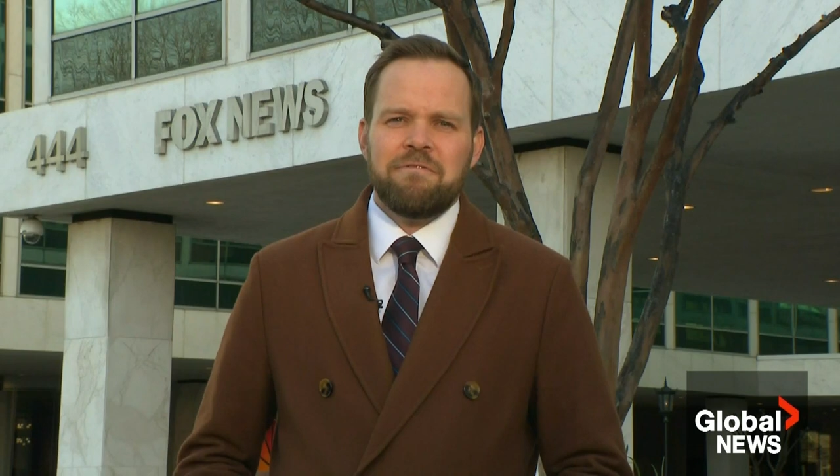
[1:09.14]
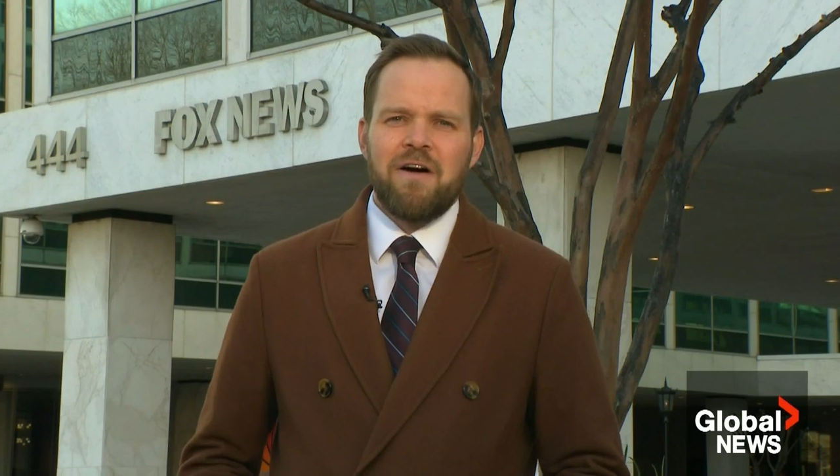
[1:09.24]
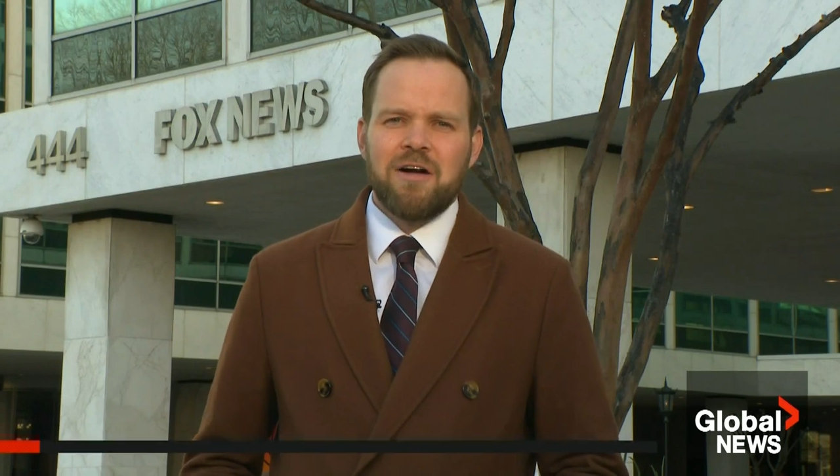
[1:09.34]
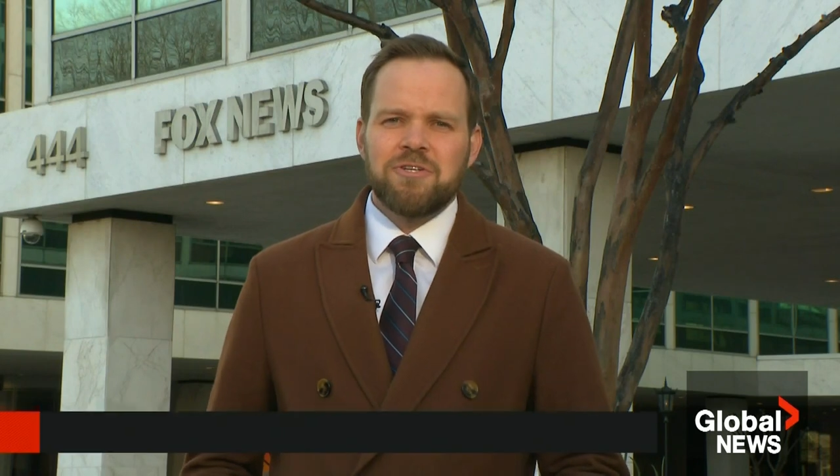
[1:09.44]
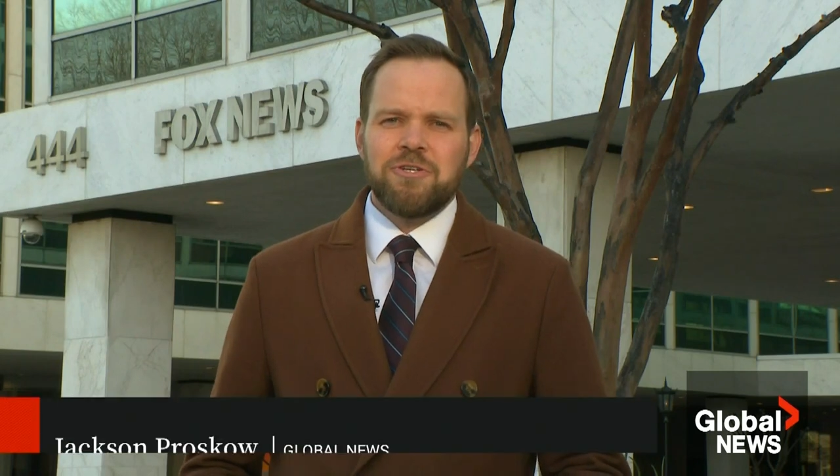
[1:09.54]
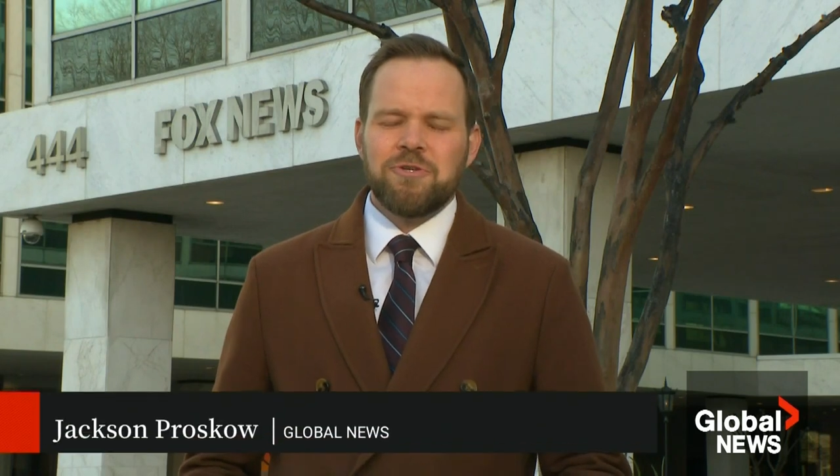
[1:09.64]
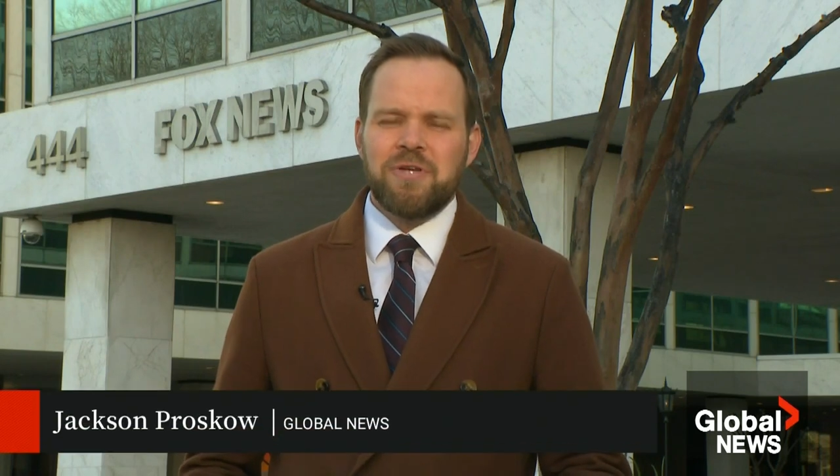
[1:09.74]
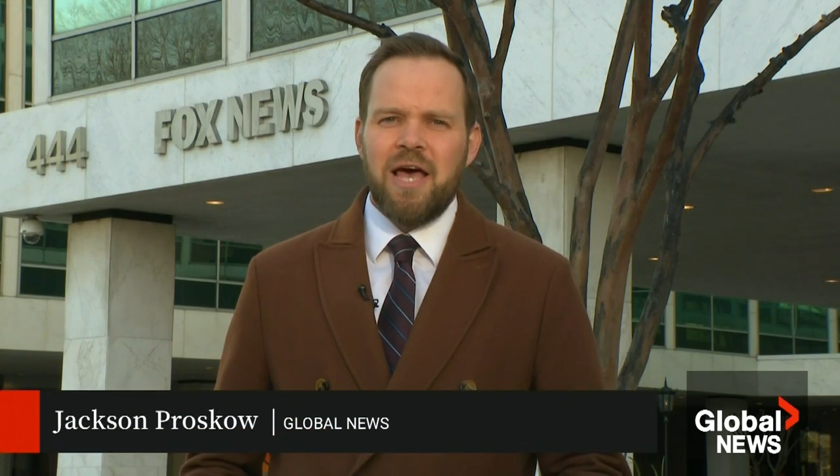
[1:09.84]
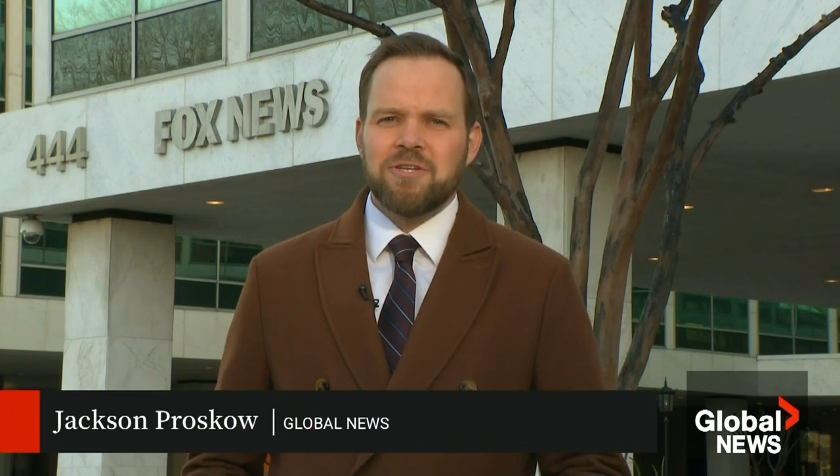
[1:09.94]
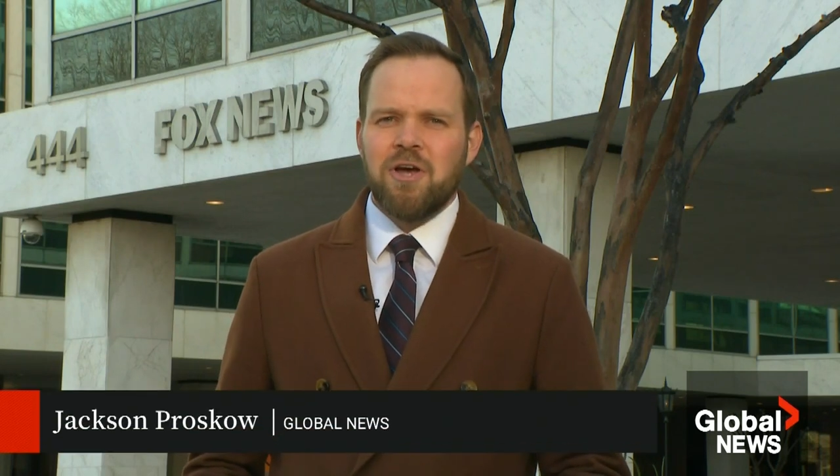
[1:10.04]
Fox
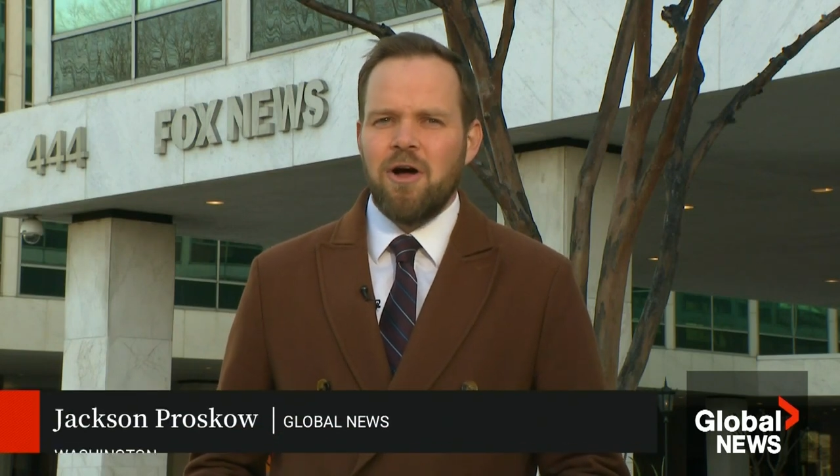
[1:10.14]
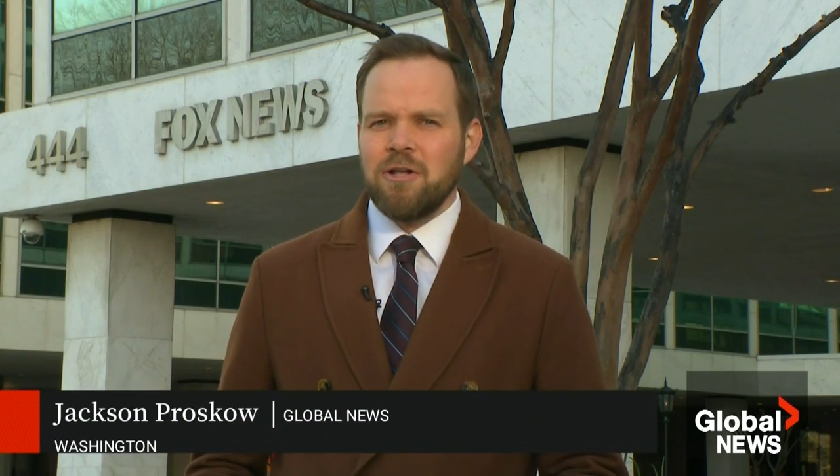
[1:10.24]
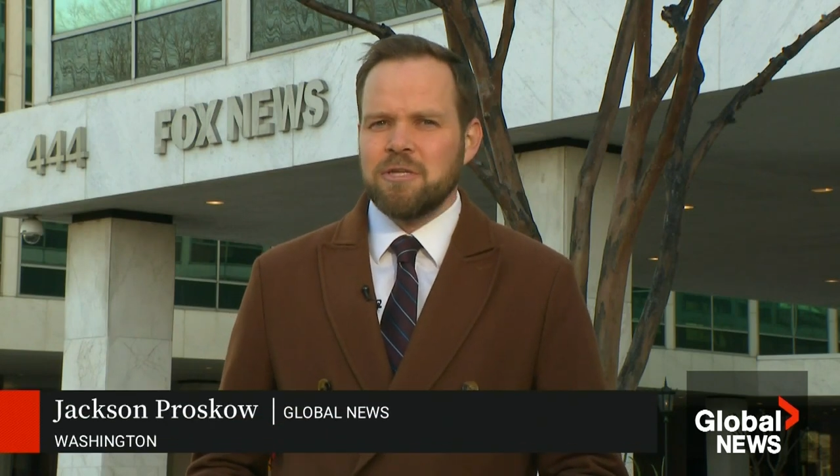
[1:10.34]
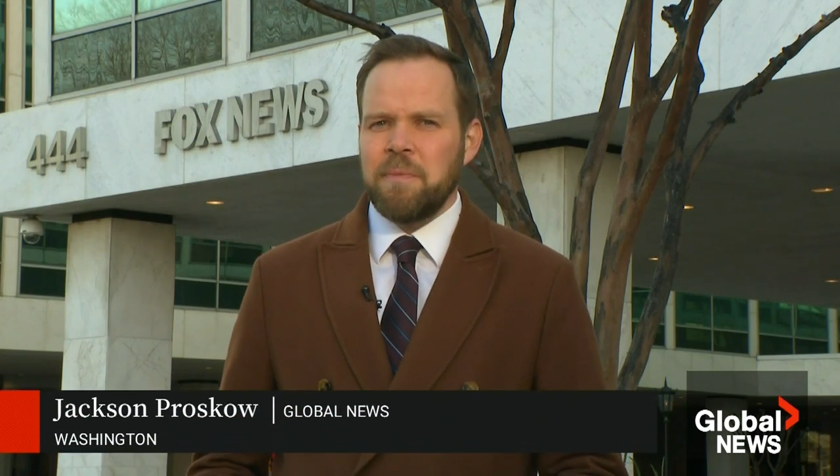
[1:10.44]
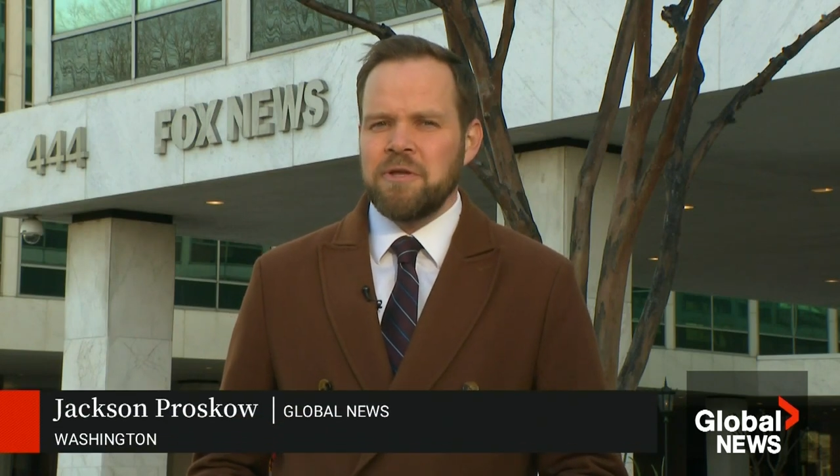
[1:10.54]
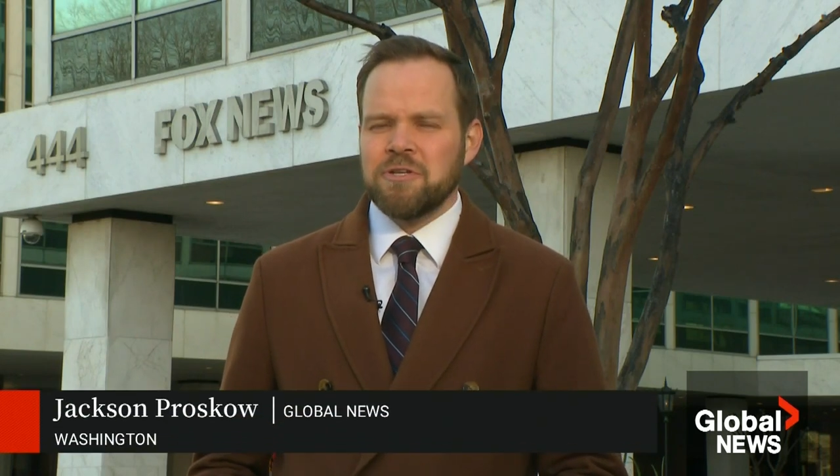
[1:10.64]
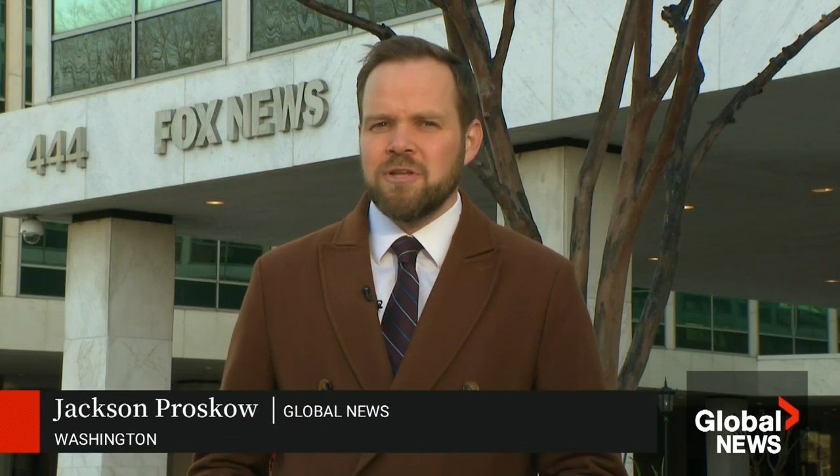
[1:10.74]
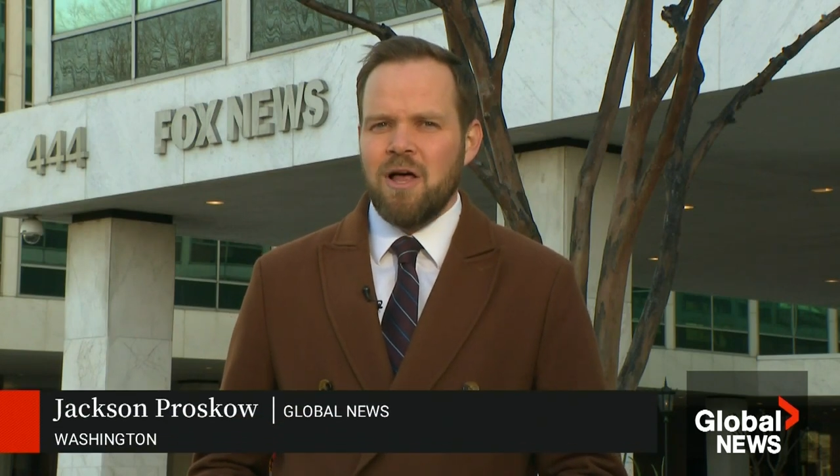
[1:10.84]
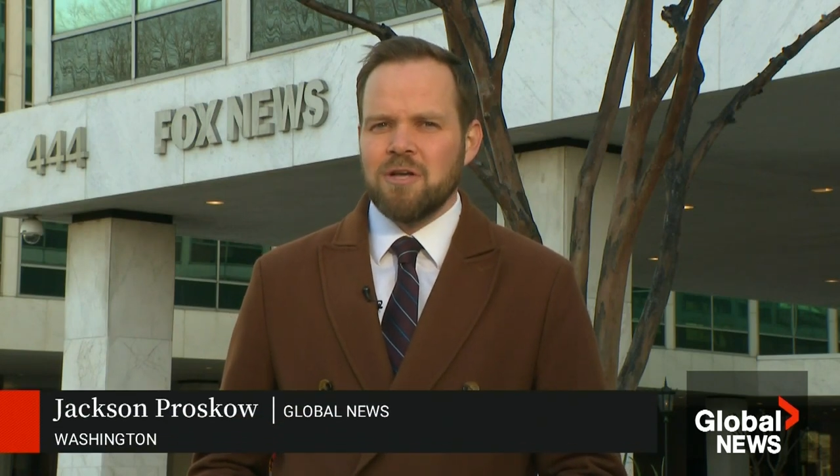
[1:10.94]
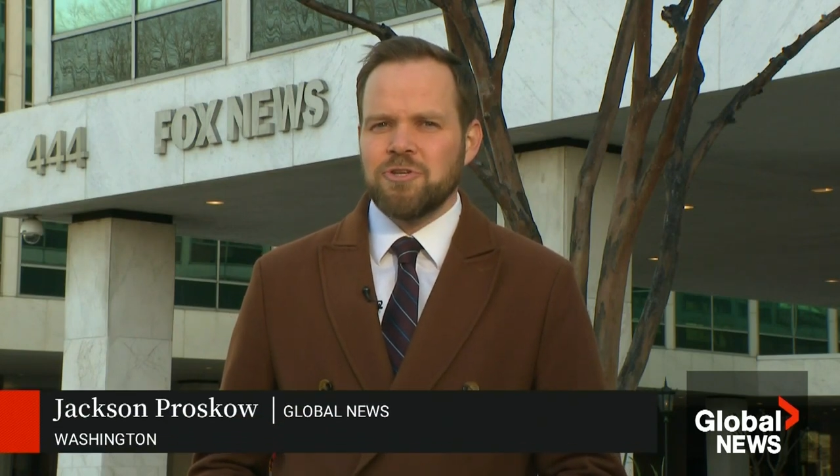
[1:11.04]
News has called
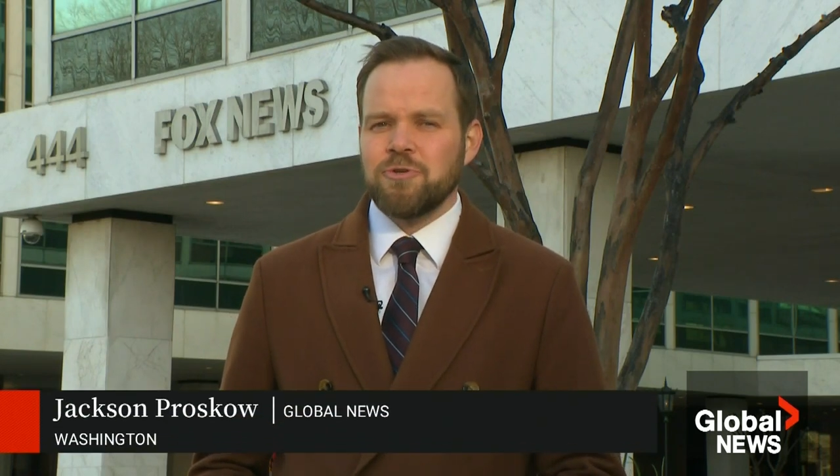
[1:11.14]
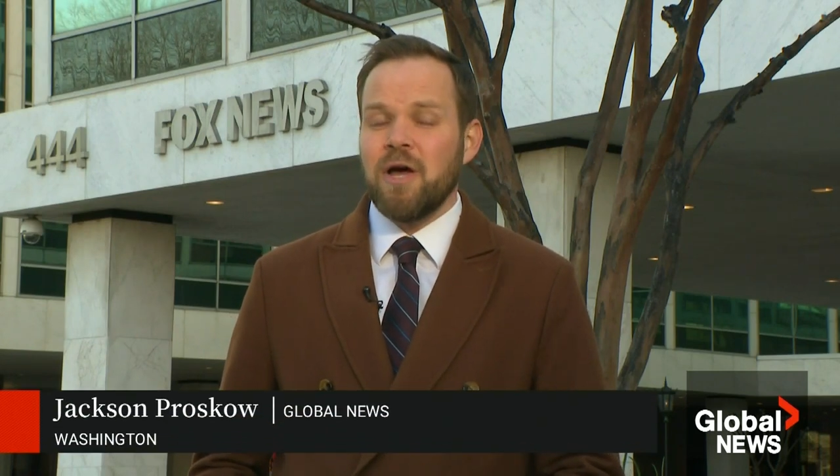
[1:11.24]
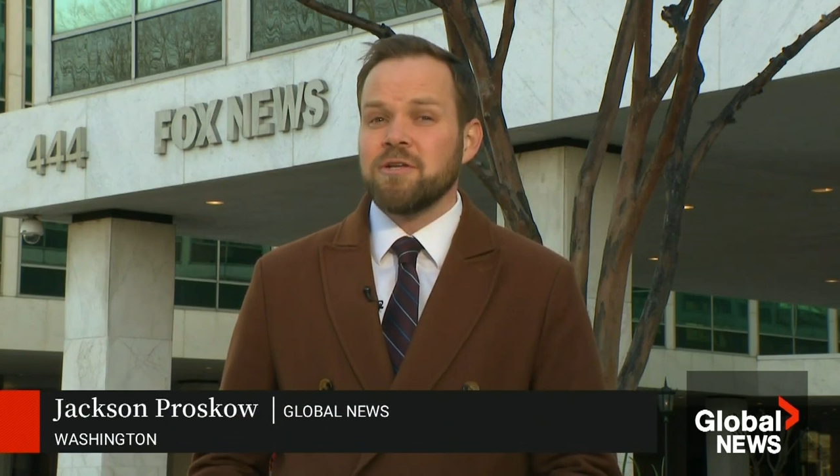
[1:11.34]
Dominion's lawsuit